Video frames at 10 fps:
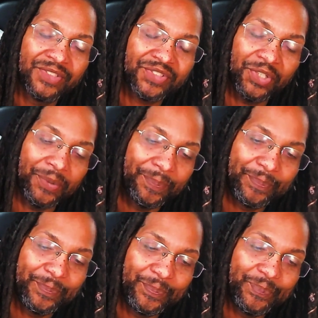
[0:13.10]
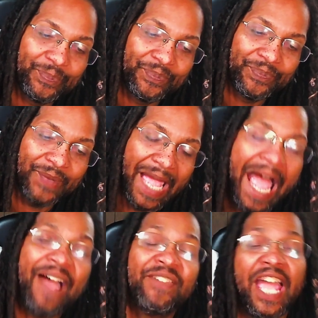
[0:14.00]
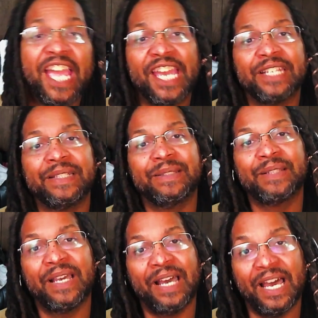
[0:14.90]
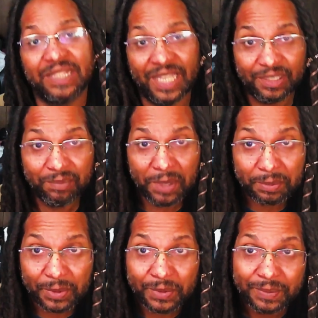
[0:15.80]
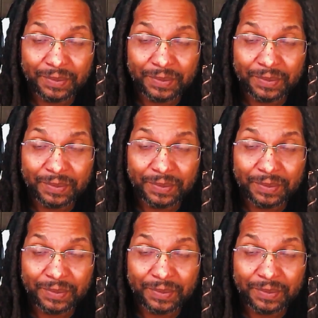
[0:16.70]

So, I've had a lot of people